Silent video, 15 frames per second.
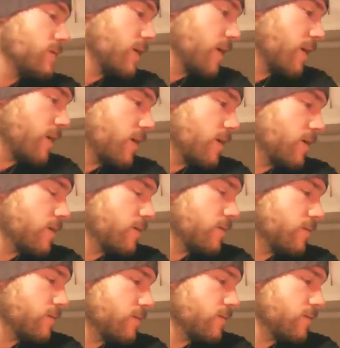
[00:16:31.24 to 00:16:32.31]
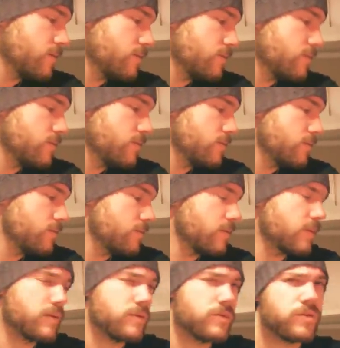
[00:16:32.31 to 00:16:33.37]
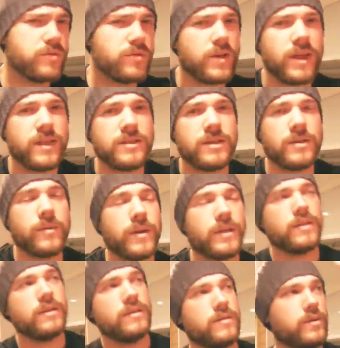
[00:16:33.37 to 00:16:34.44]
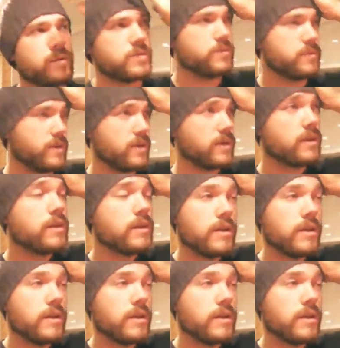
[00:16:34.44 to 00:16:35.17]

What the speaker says: I think it's 180 quid or something,